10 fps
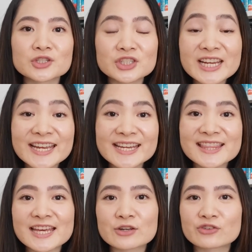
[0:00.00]
jade
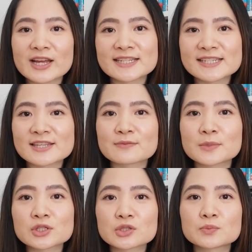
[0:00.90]
that grants them
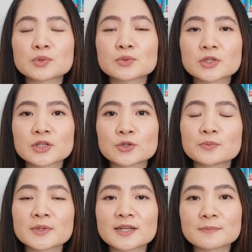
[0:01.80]

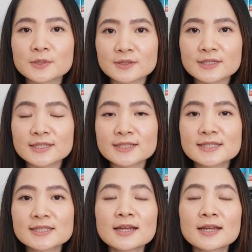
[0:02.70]
superhuman abilities.